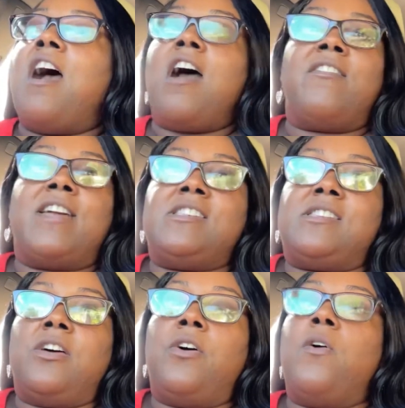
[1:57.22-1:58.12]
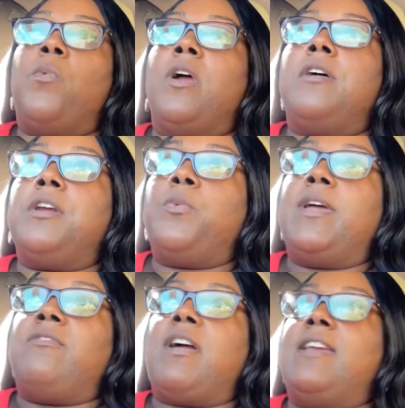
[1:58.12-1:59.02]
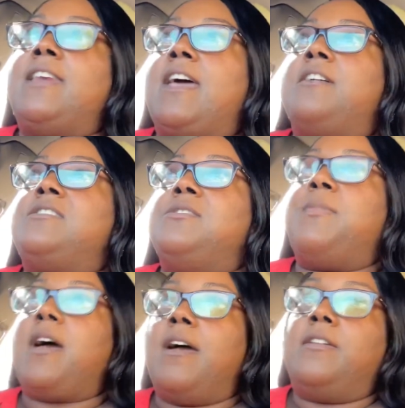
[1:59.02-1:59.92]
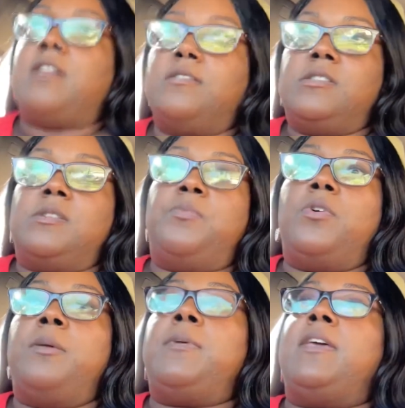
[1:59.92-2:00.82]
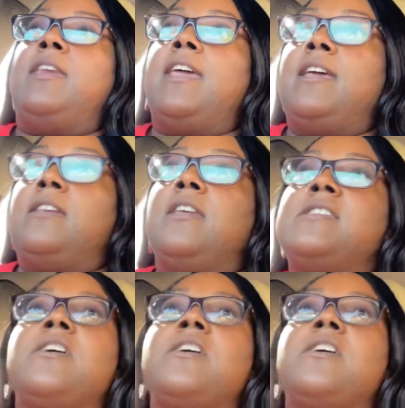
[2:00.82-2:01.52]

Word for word: All right, so we're on our way right now to my eye doctor's appointment, and let's